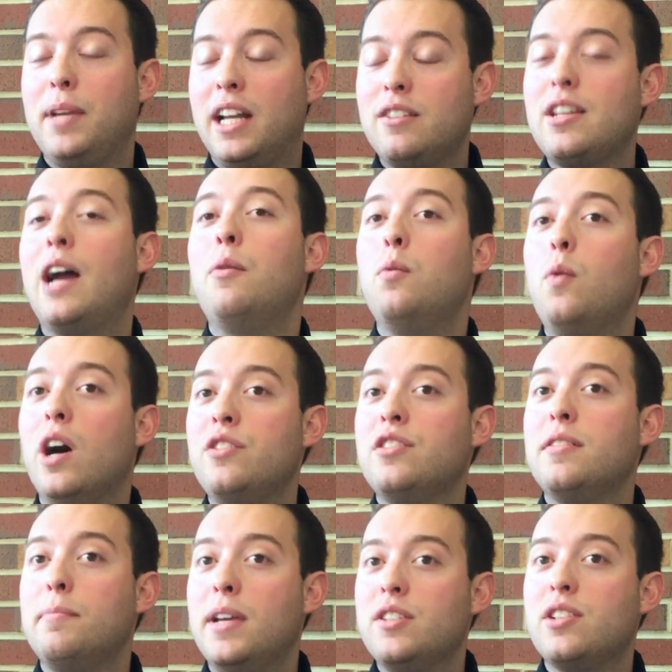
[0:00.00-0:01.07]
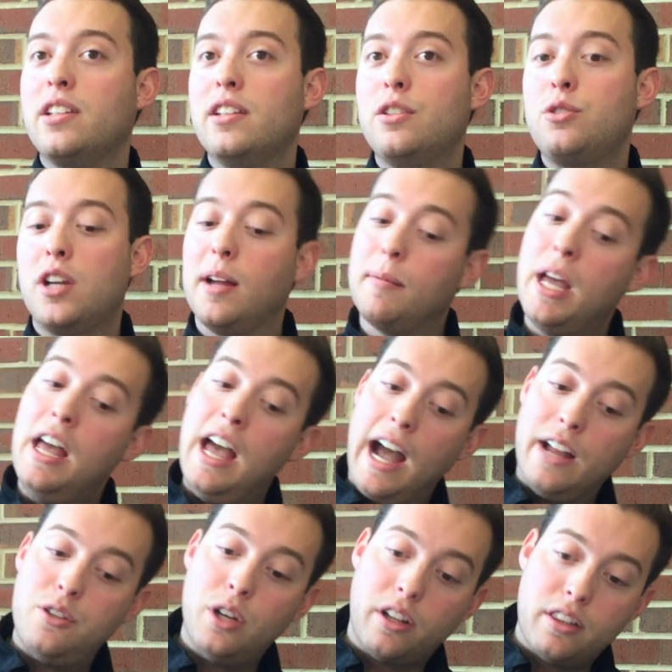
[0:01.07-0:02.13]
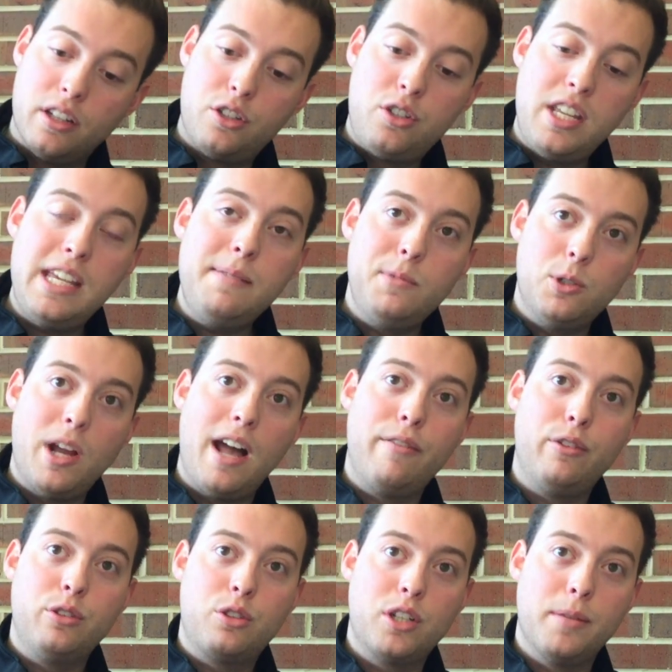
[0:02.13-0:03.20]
because I wasn't missing this trip. I took the team travel